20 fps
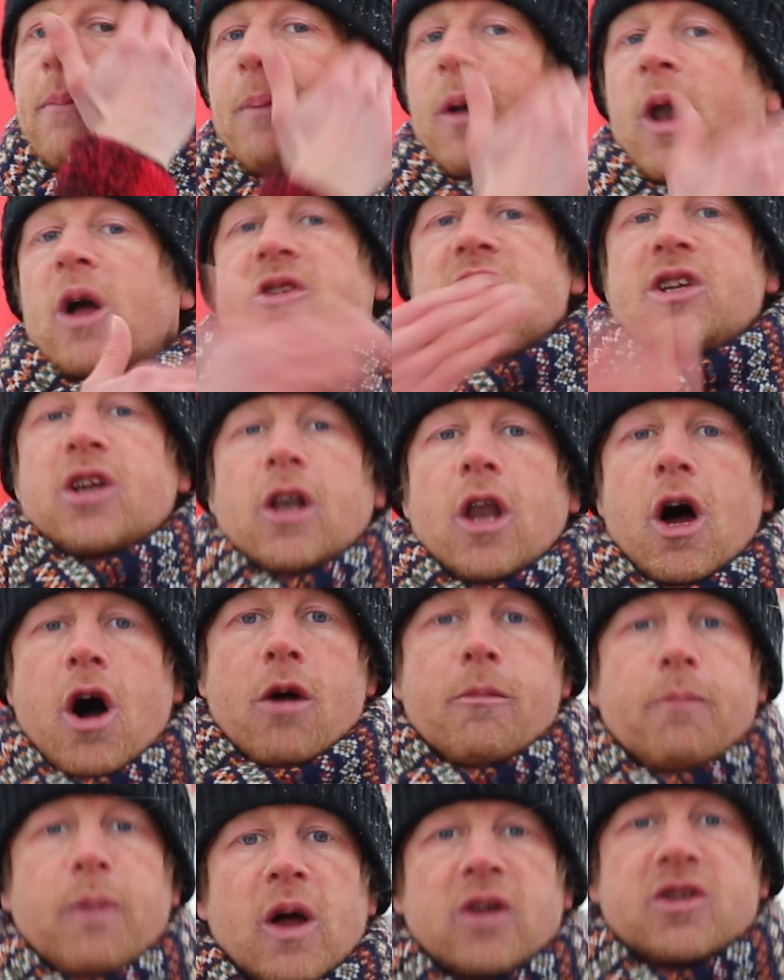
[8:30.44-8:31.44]
of plodded
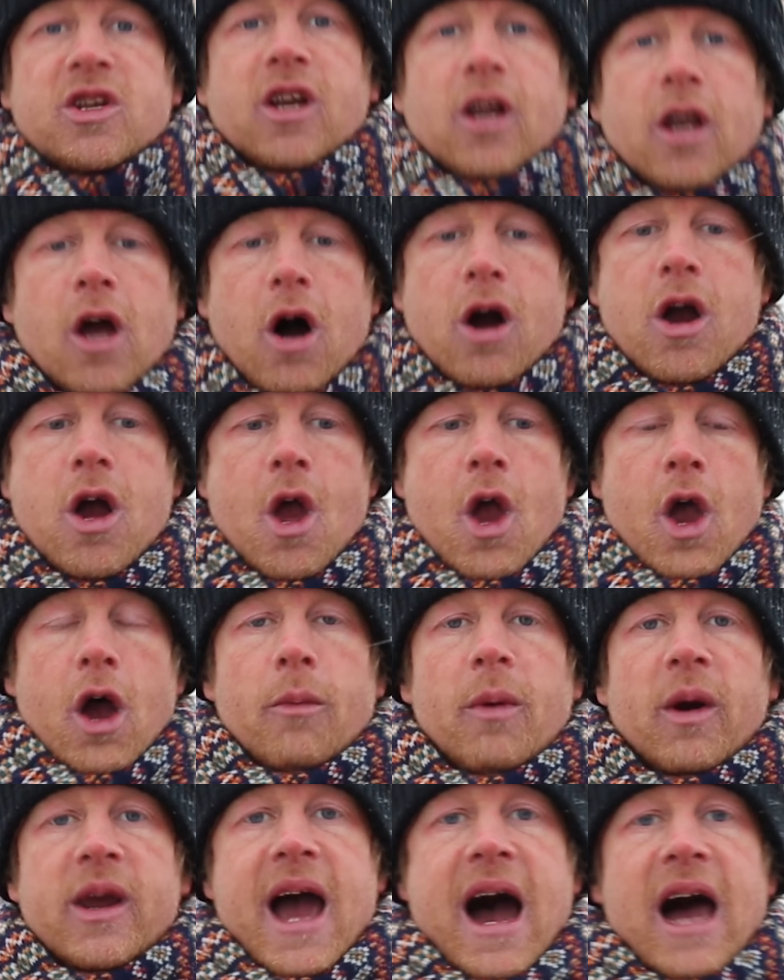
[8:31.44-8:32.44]
along, plodded along,
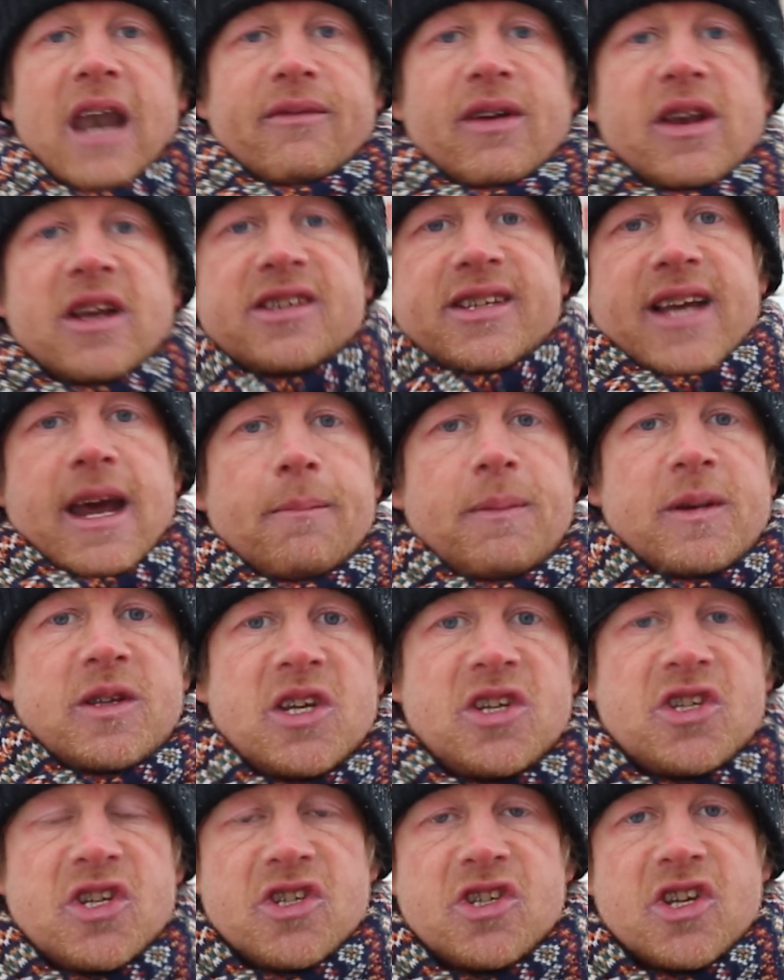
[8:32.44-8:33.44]
and we're kind of in the same
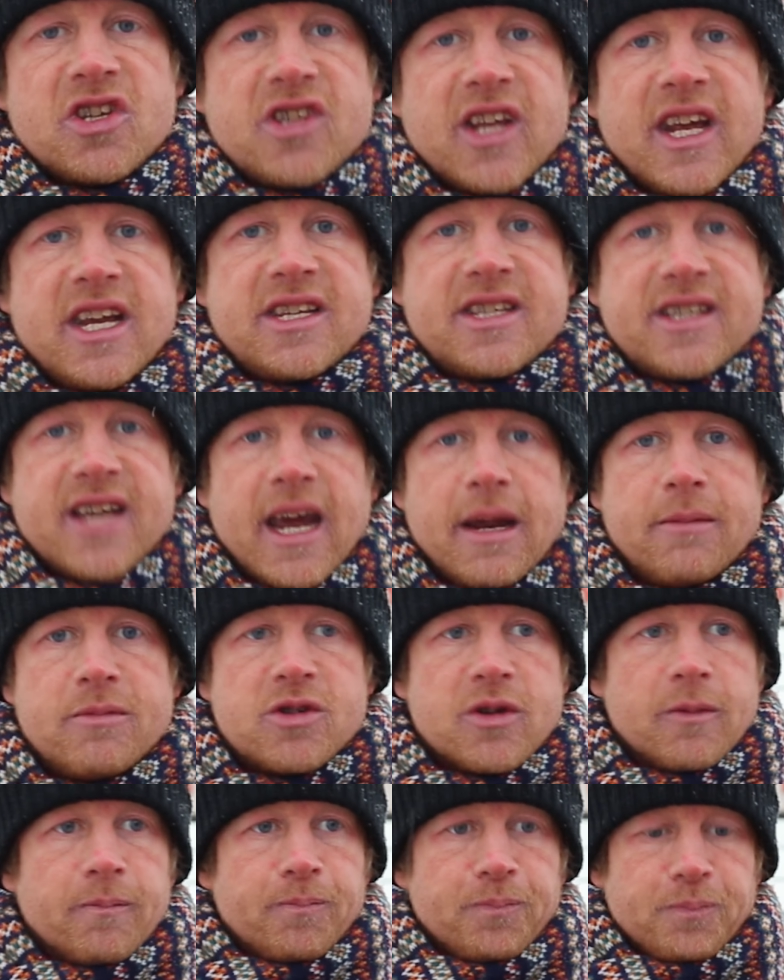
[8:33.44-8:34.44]
positions as these
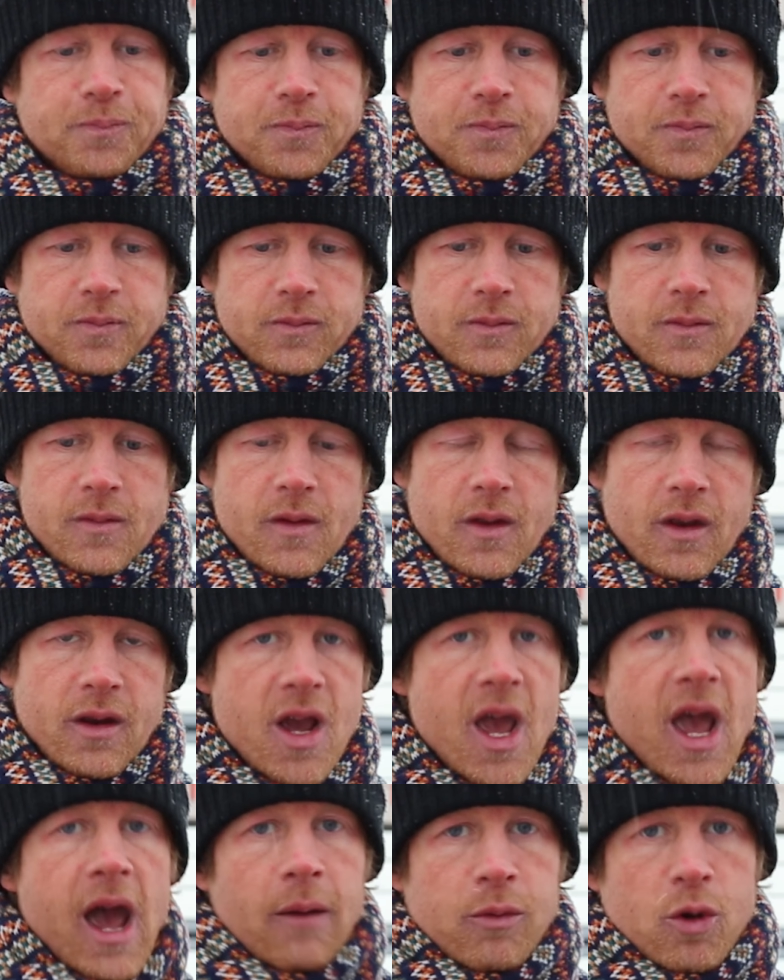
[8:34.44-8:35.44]
teams.
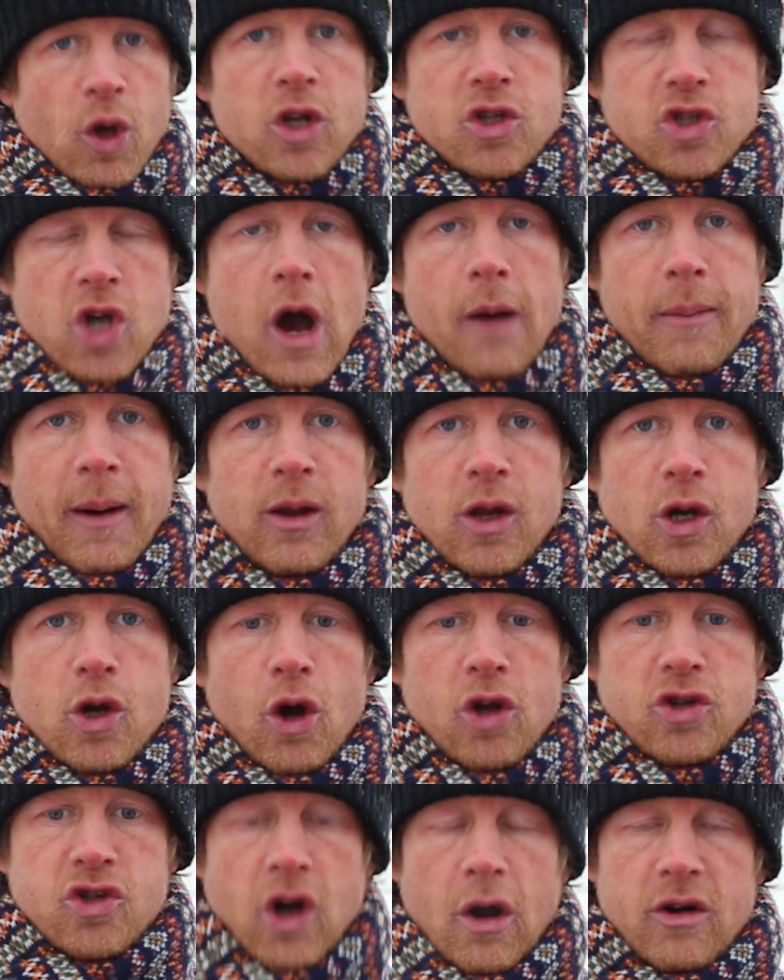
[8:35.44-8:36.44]
I'm going to talk about the
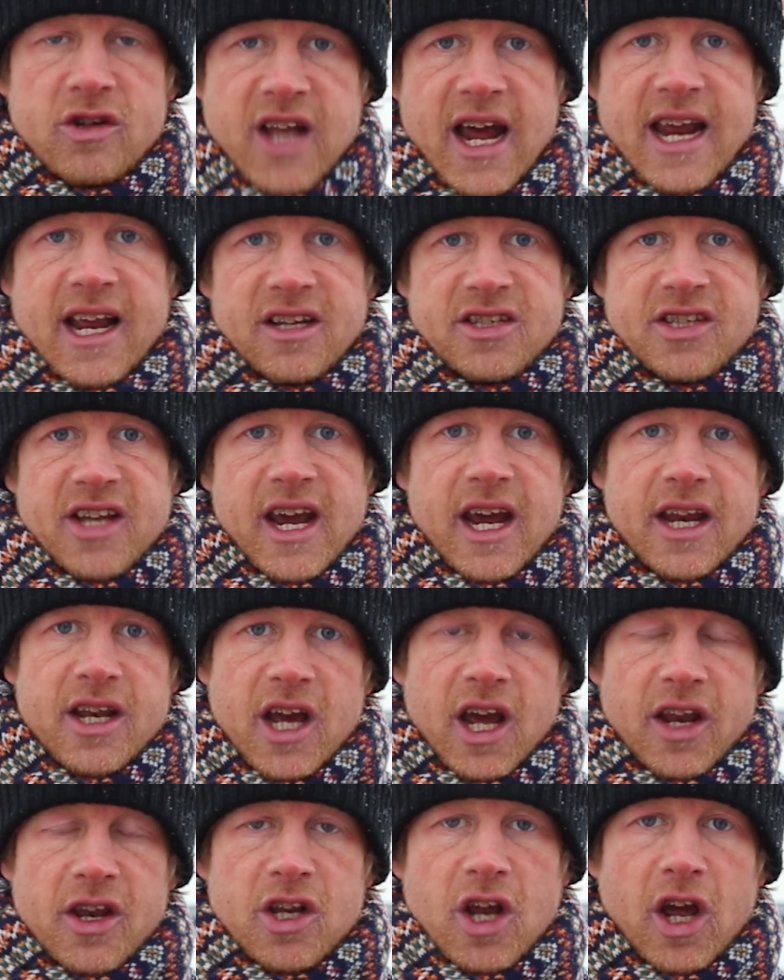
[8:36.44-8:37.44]
goal scorers, like I say,
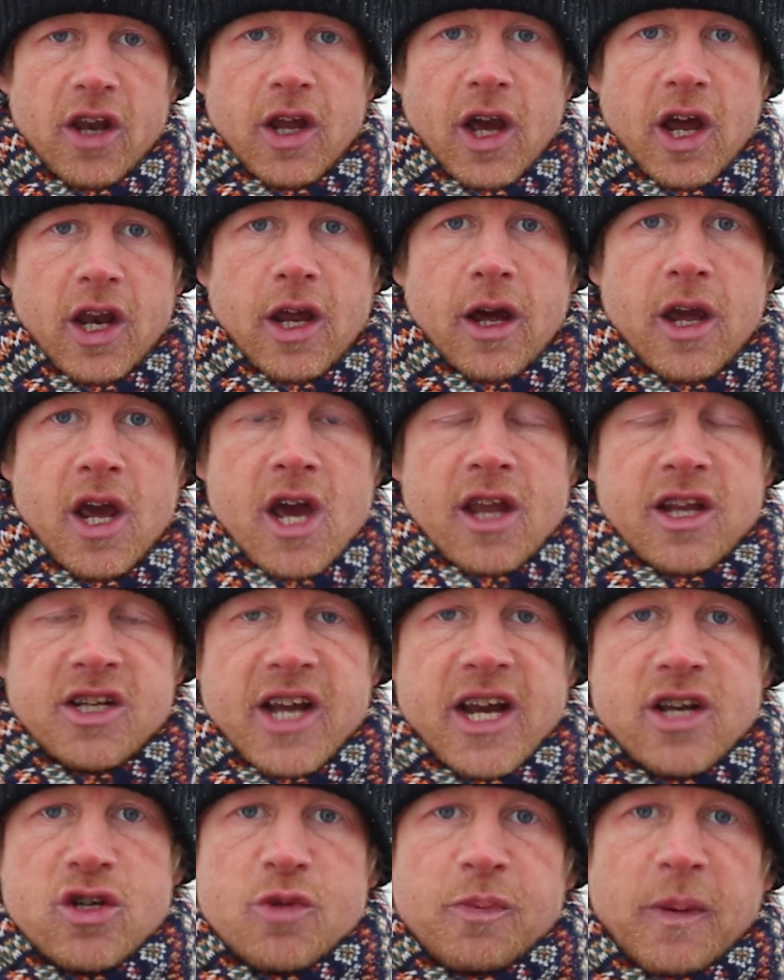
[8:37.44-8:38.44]
and, and, and, and the,
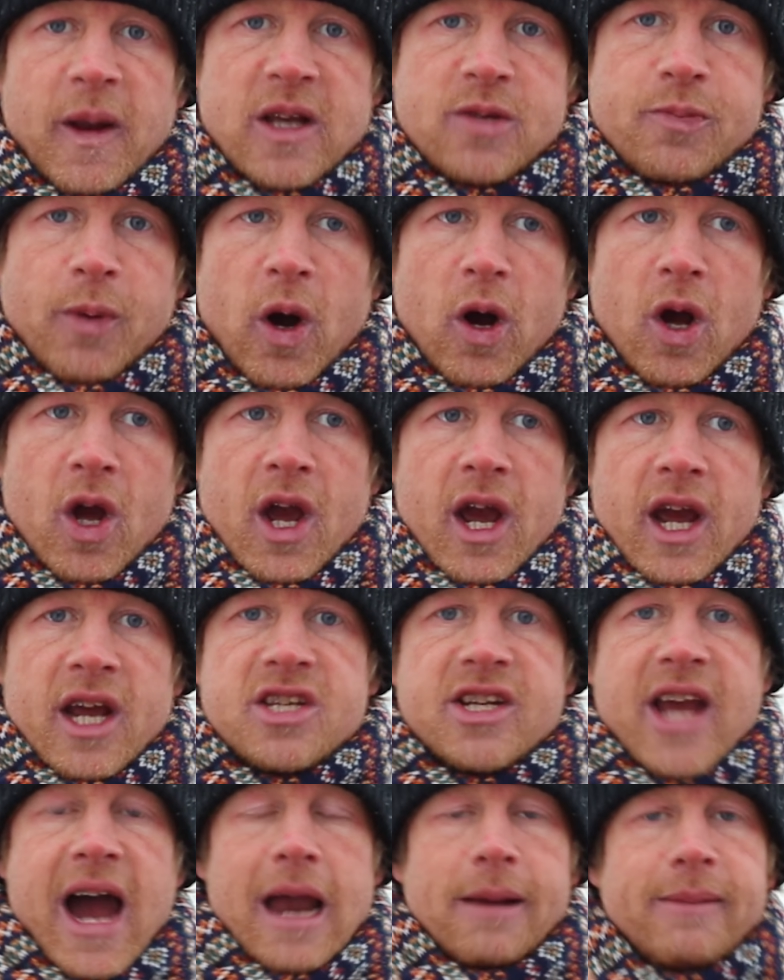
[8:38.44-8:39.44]
dangerous players, but
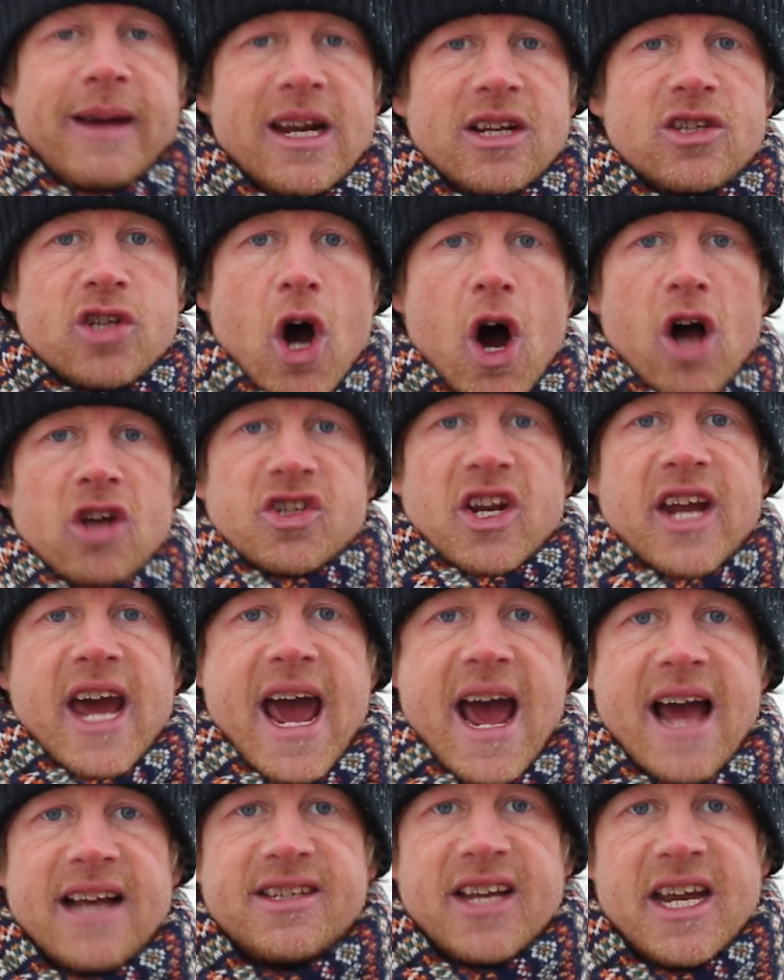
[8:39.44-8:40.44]
it's kind of been a tortoise and
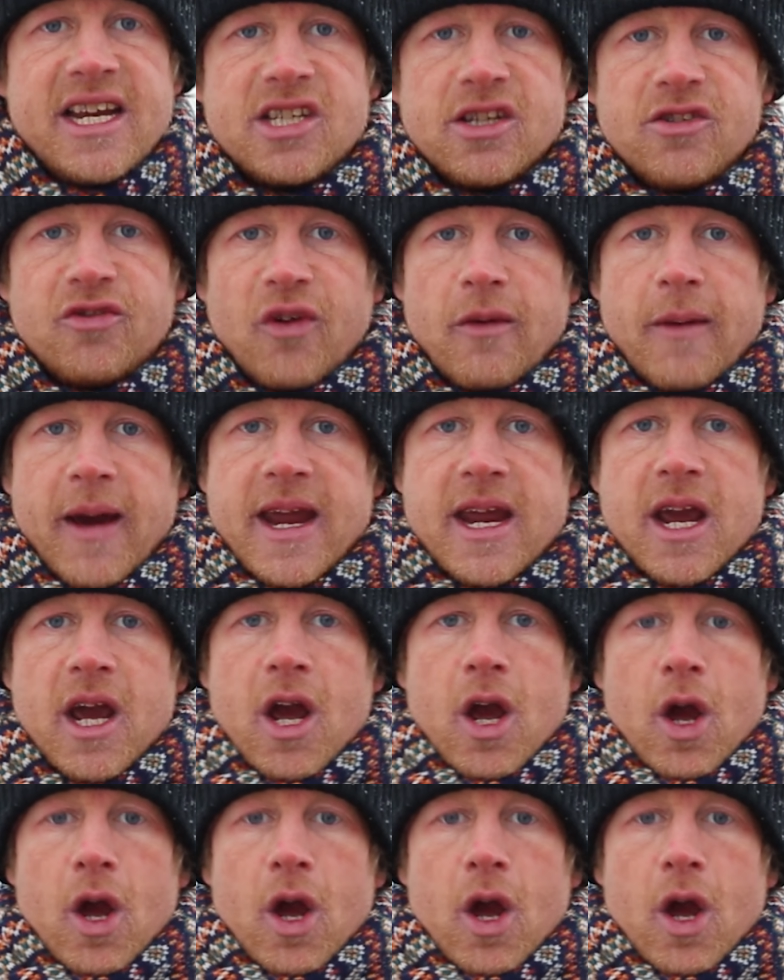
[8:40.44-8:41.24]
a hare seasons for me.